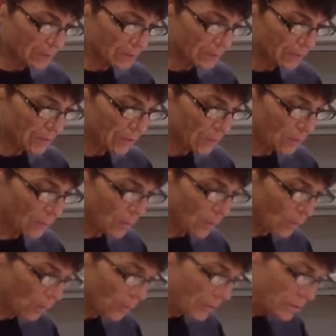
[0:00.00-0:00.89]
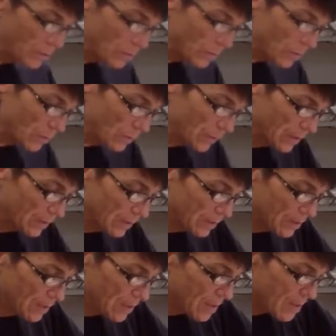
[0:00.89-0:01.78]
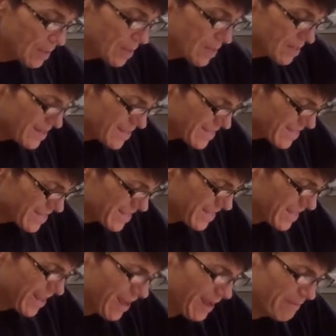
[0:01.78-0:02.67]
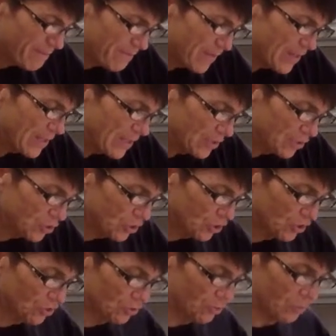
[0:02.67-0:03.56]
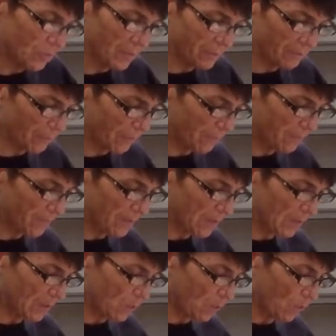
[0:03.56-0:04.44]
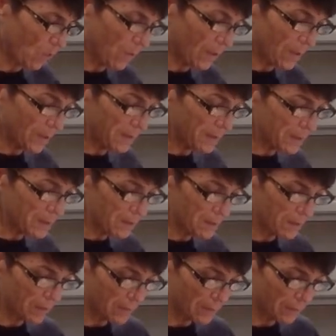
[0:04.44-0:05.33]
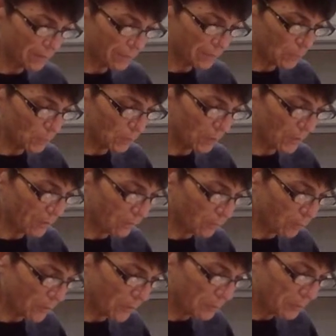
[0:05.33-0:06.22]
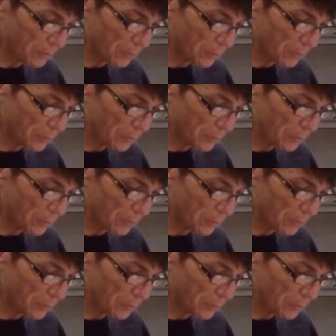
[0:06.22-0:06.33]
So when you go in, I'm feeding 2. If you're feeding 1, if you only have 1